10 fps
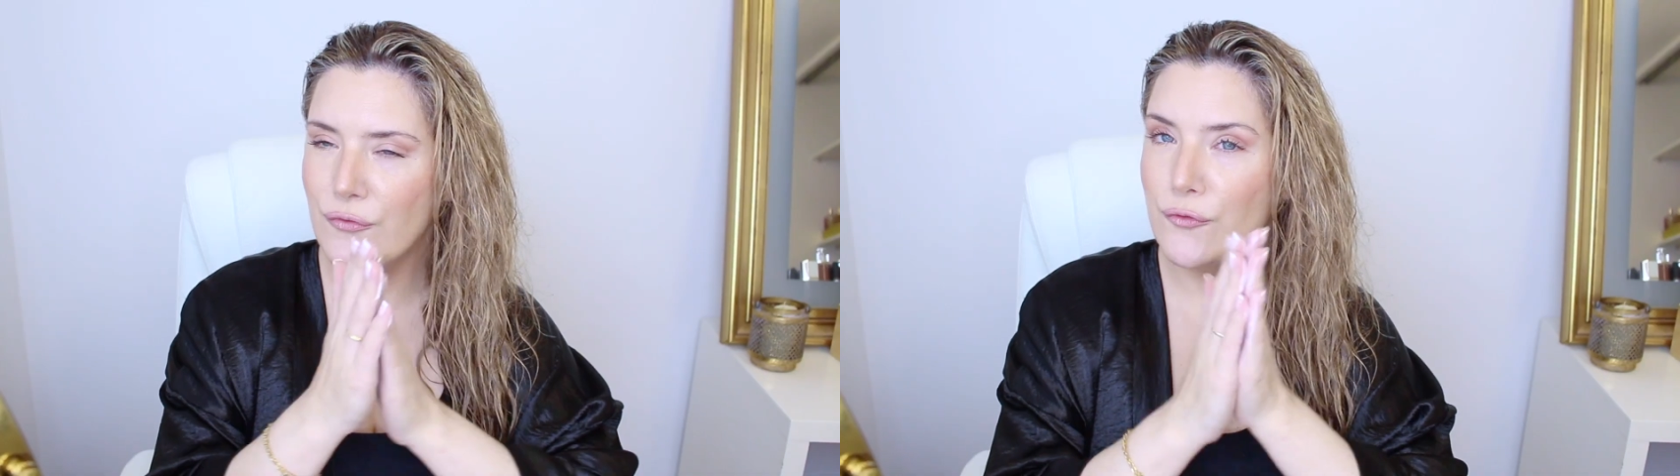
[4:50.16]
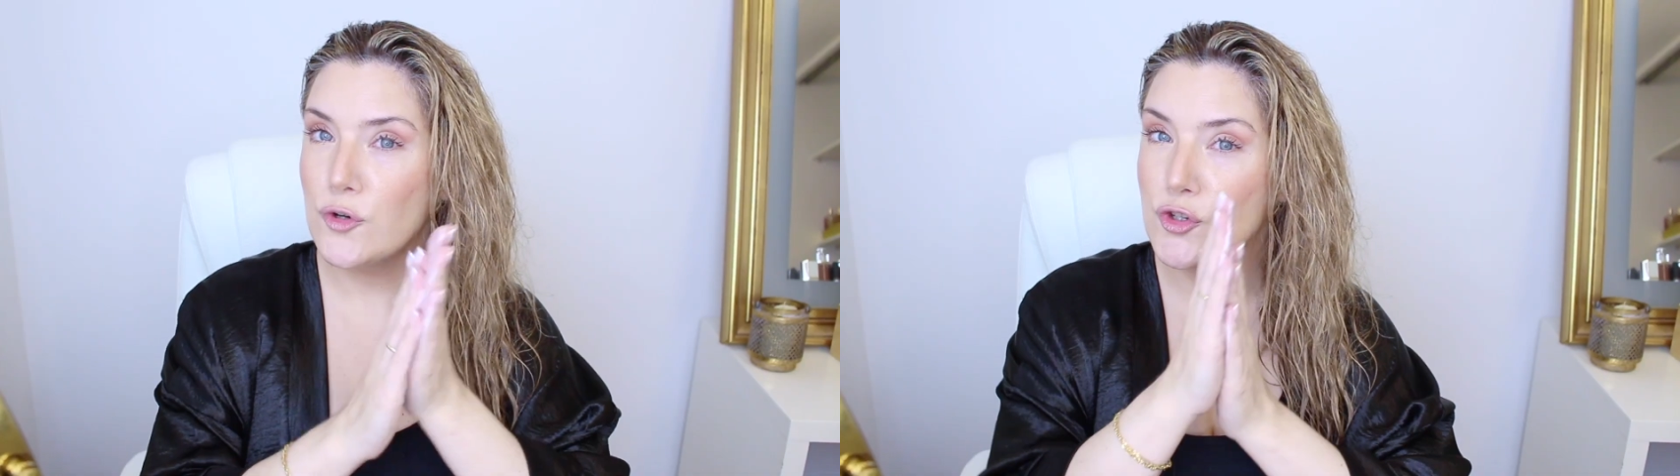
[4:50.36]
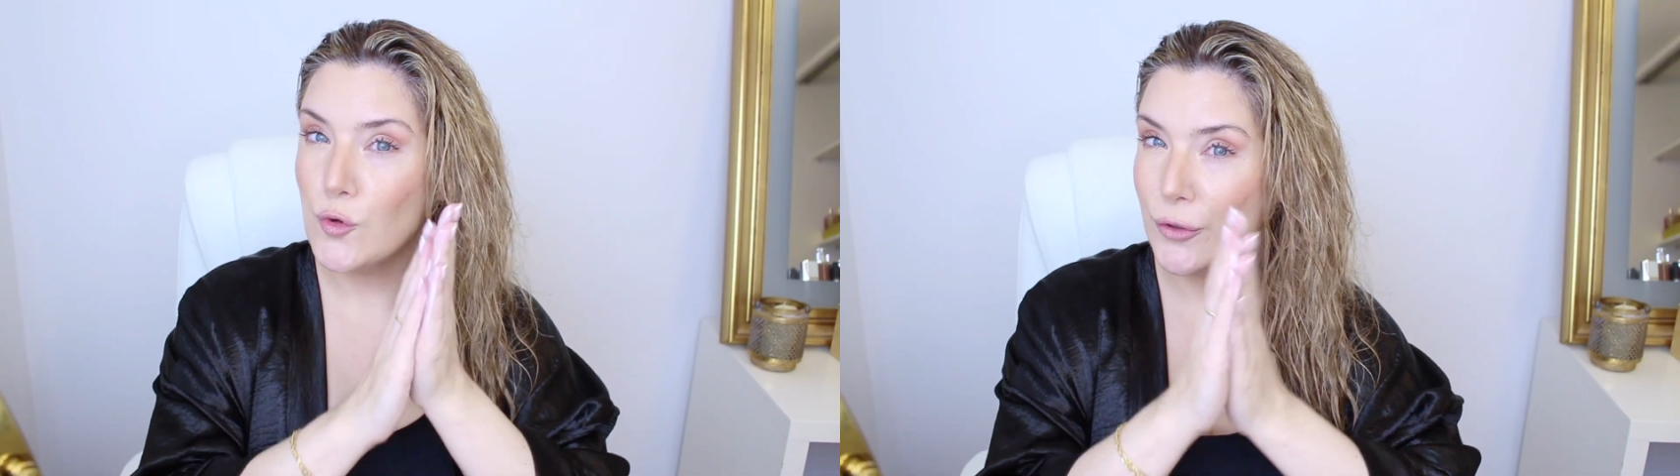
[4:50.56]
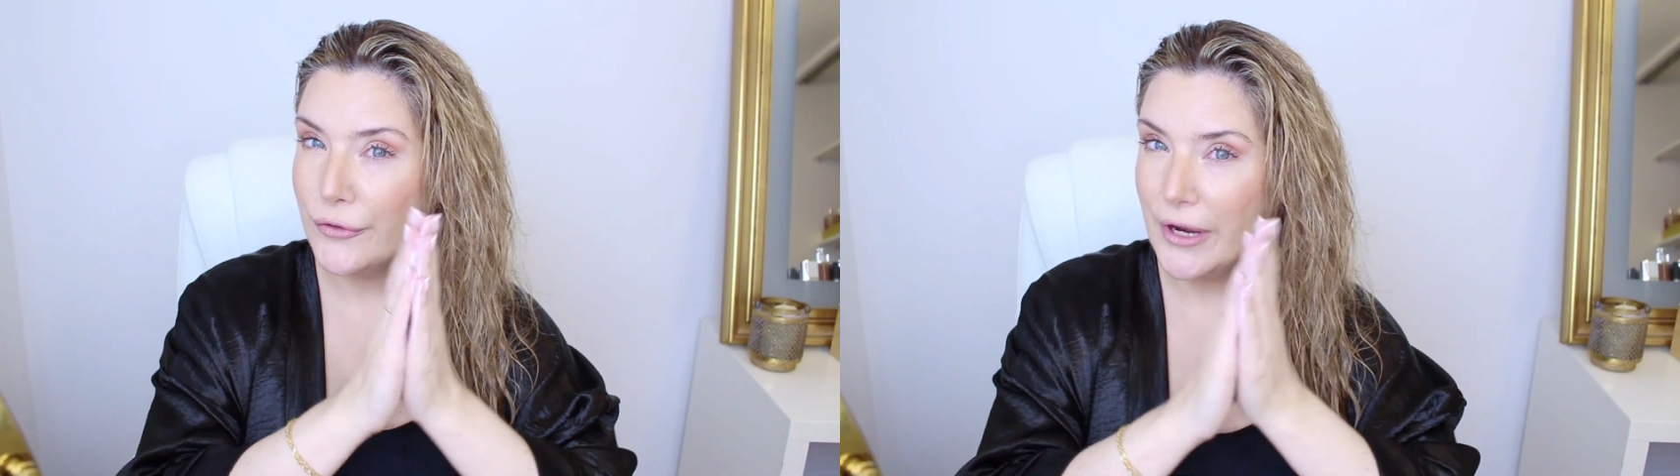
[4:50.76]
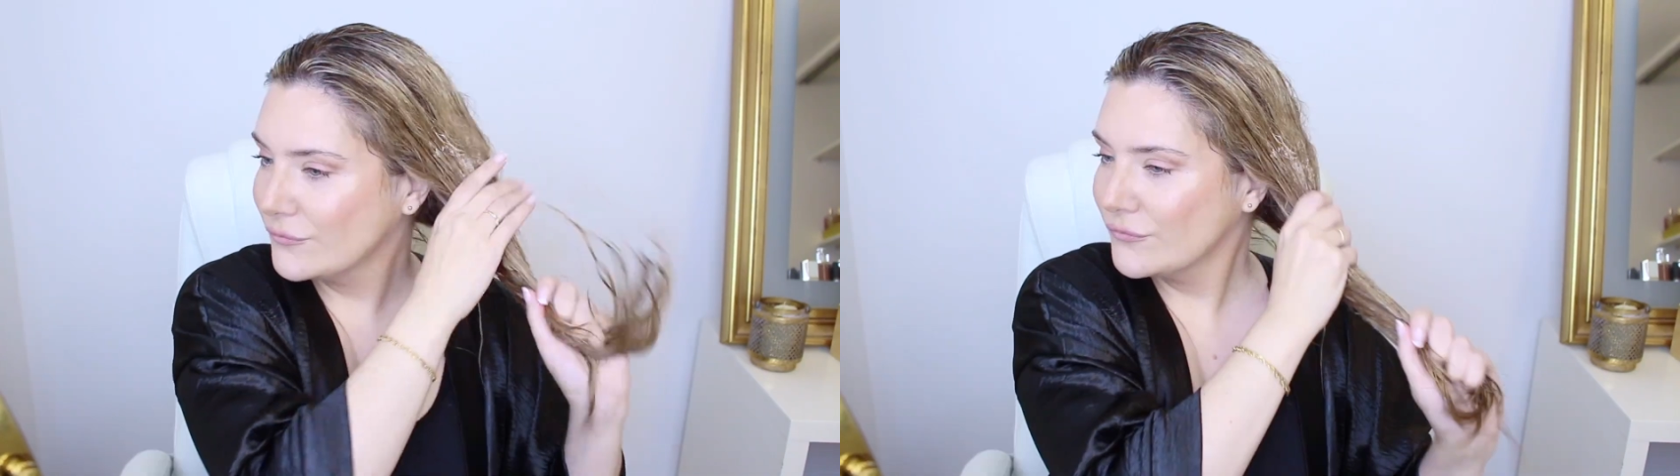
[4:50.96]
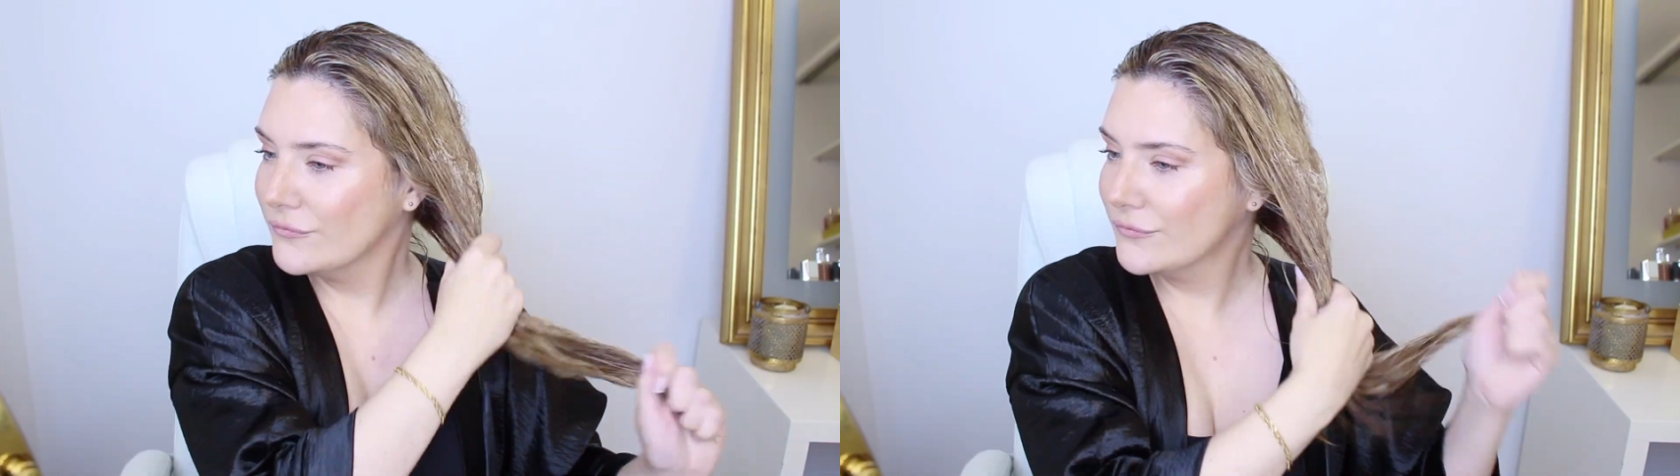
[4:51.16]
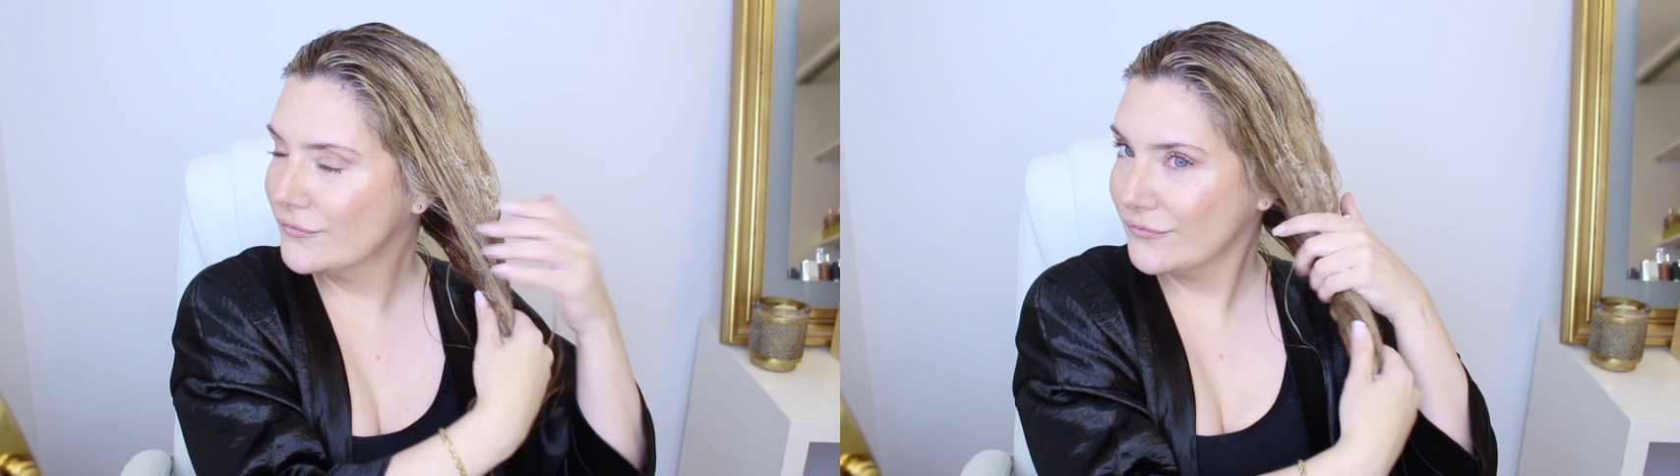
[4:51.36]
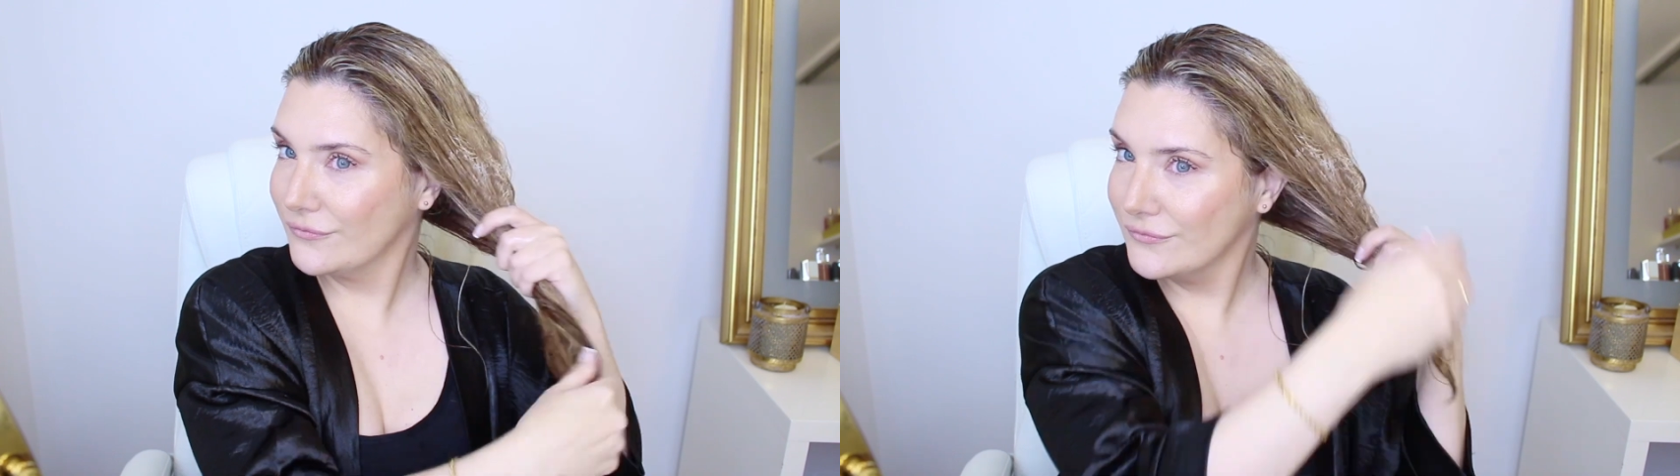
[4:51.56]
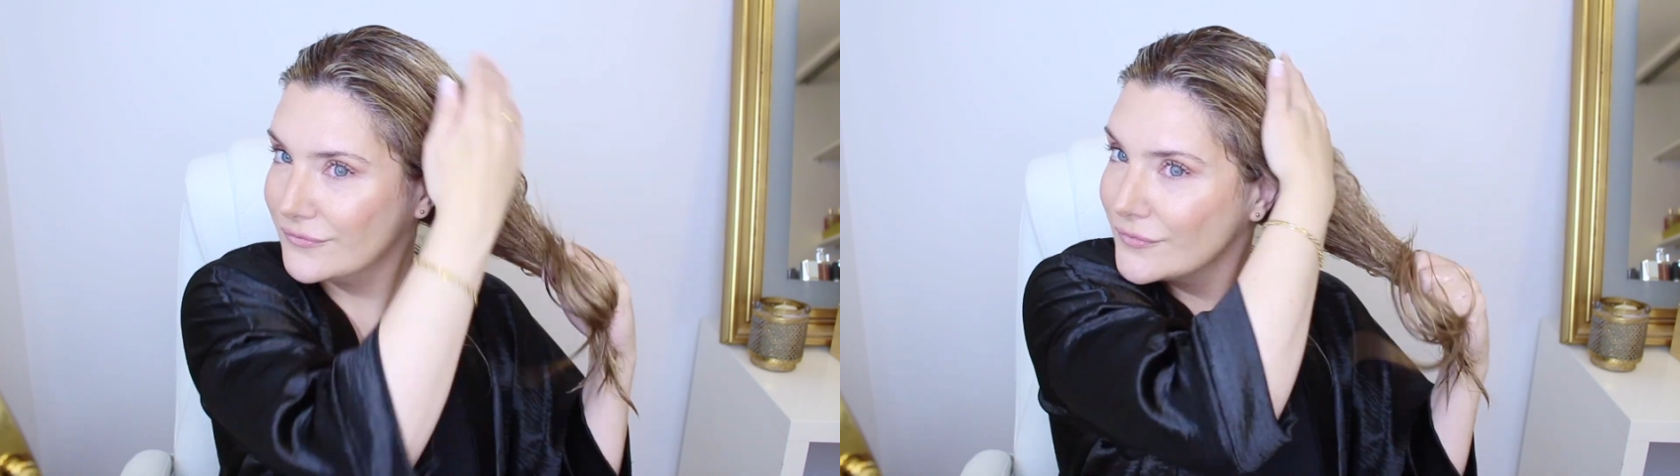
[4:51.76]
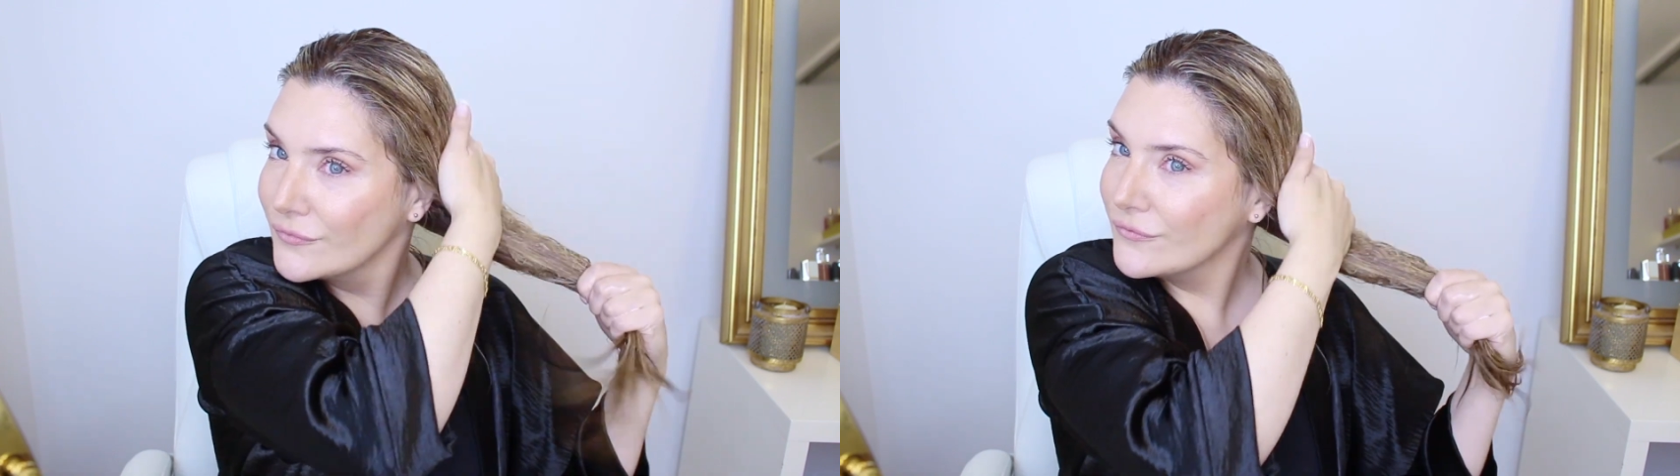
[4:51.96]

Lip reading: for shorter hair, of course,